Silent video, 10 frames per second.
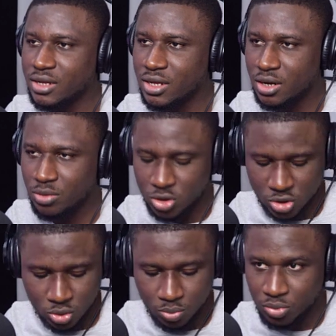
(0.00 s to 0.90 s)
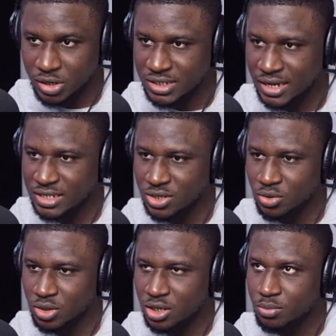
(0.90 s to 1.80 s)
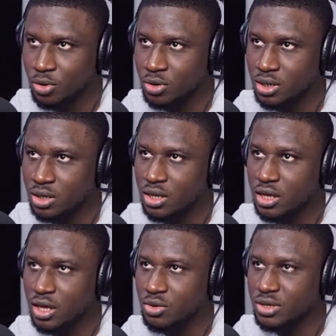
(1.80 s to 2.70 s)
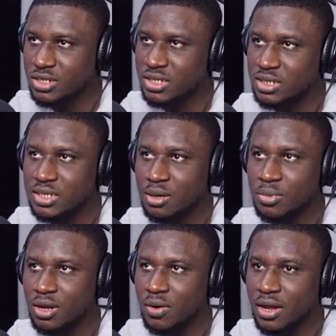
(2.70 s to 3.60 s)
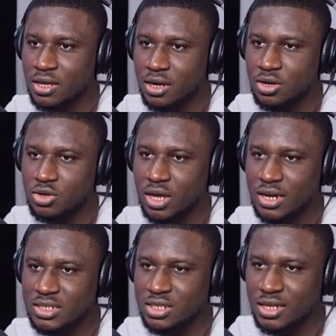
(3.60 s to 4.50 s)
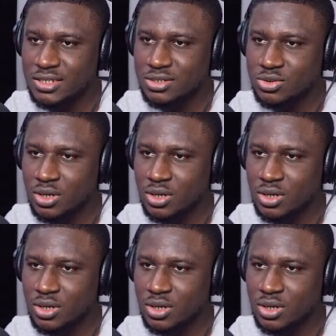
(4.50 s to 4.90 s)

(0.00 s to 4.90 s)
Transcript: here. Just press S on your keyboard. And you can see sampler right here. You can insert it,